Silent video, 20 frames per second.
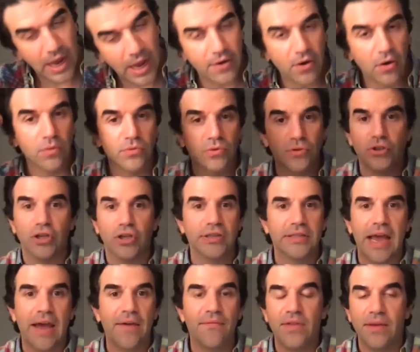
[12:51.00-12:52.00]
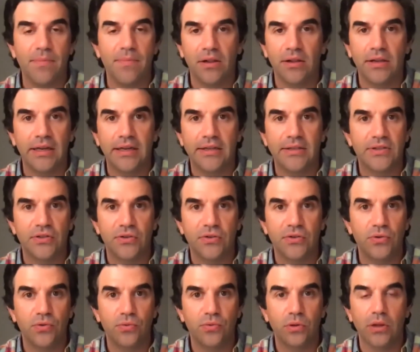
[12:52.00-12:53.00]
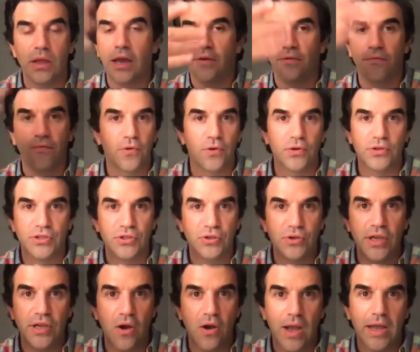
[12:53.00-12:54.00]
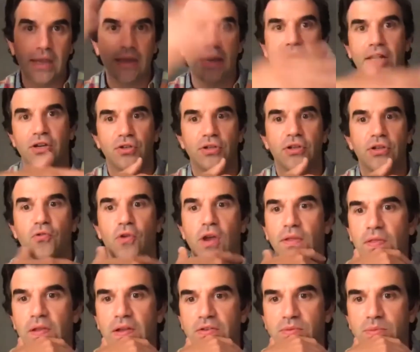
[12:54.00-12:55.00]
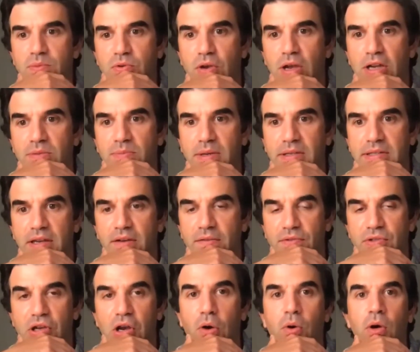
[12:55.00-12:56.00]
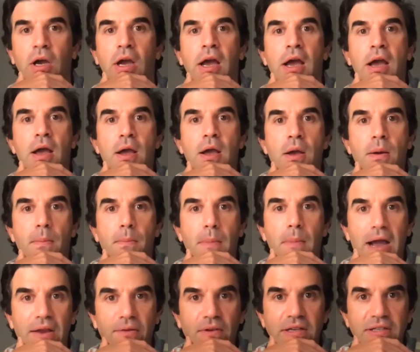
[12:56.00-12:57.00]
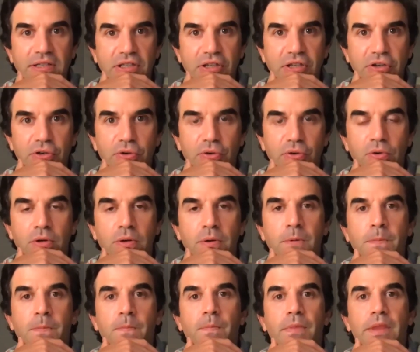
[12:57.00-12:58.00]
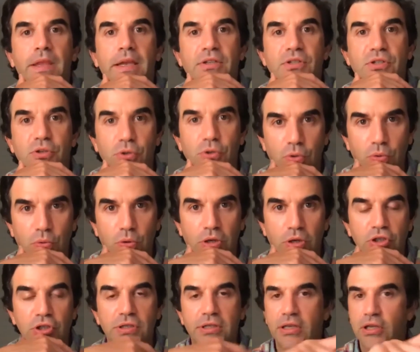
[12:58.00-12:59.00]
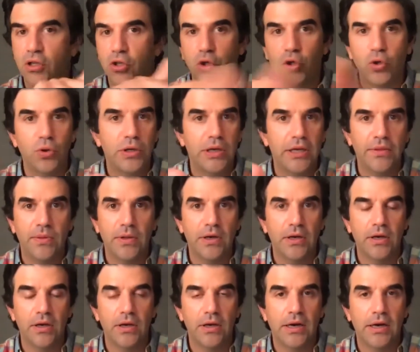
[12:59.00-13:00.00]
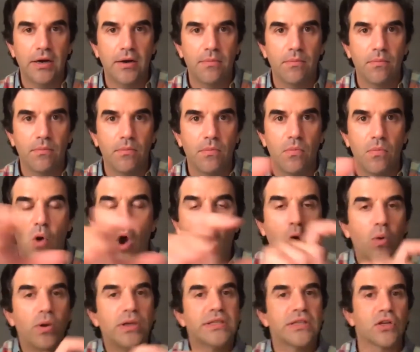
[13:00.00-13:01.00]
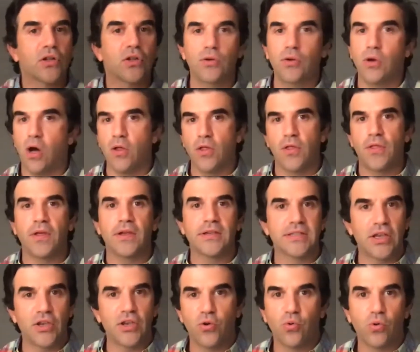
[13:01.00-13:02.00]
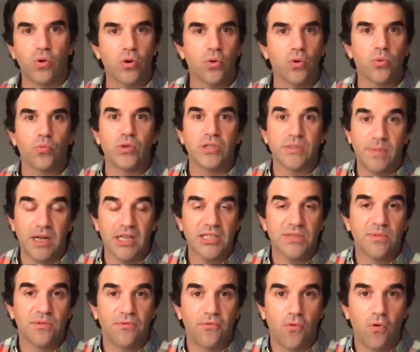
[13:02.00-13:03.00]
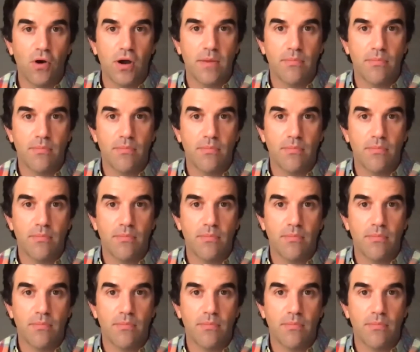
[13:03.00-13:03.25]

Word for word: I don't just have the ability to light for a studio. I can actually create things from scratch myself. So my advice to you is to just include in the um, always include all the things that you were responsible for on a